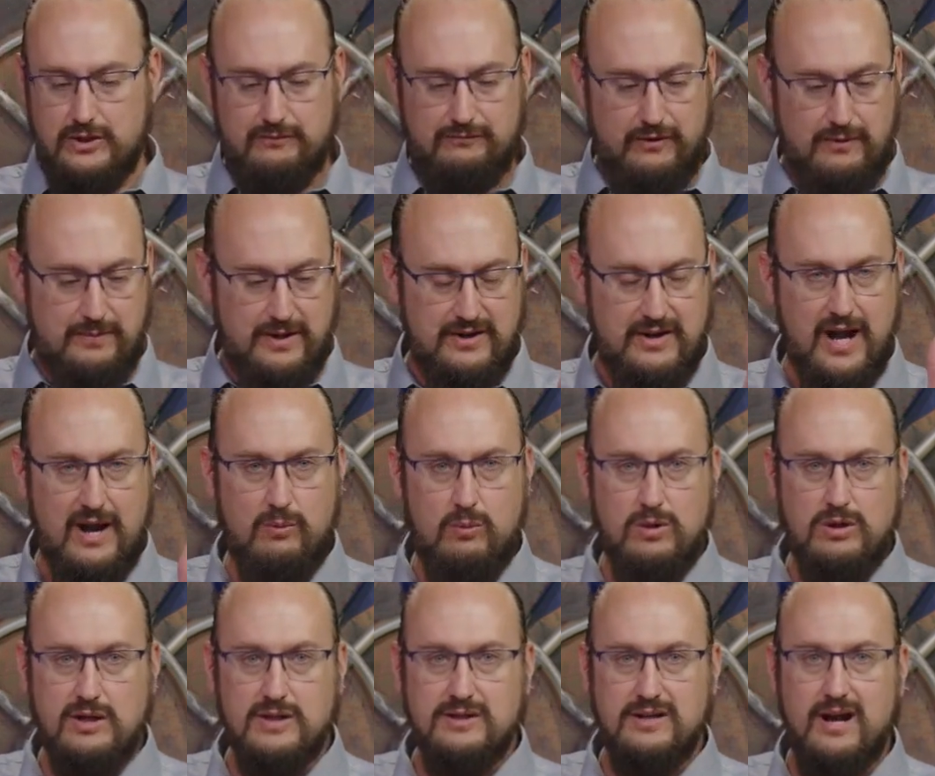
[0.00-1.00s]
from the
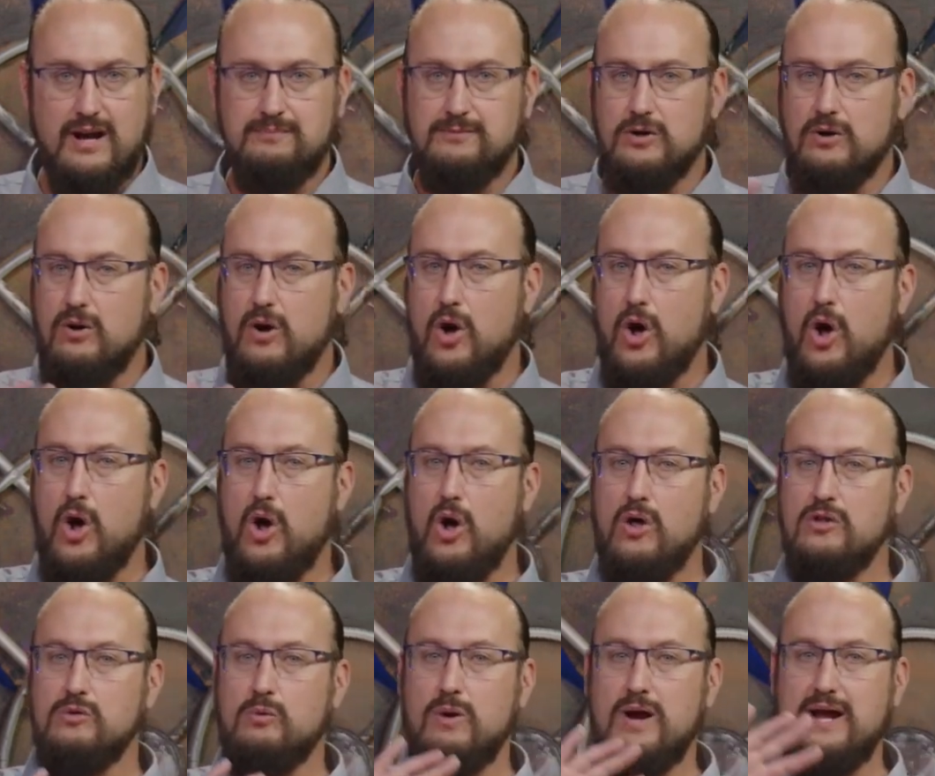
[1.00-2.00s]
network adapter
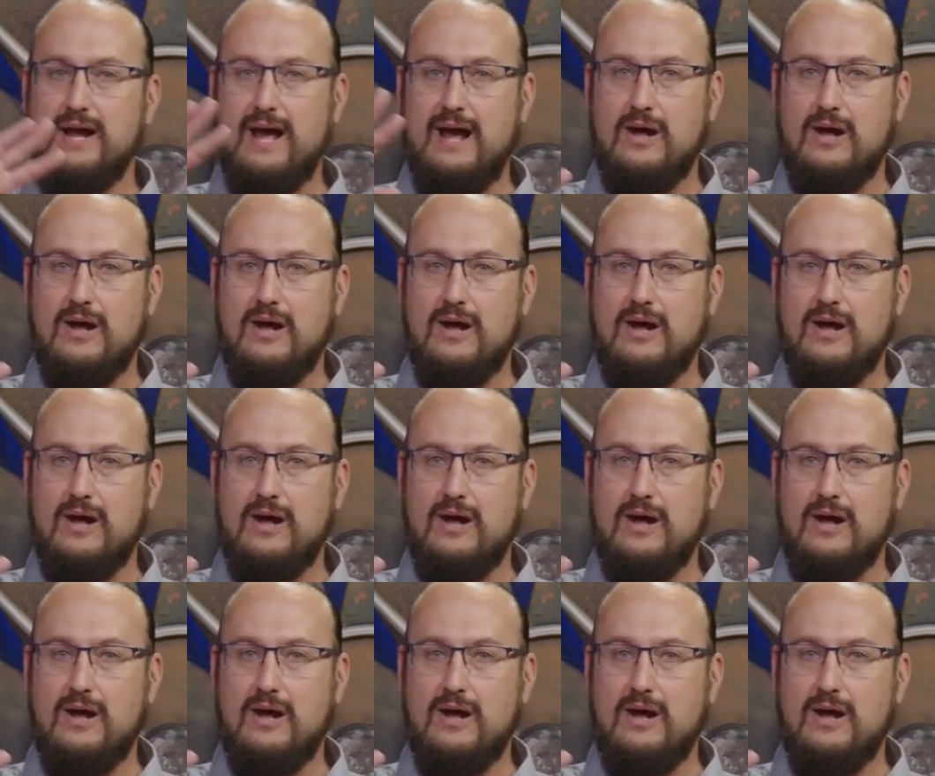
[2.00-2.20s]
all the way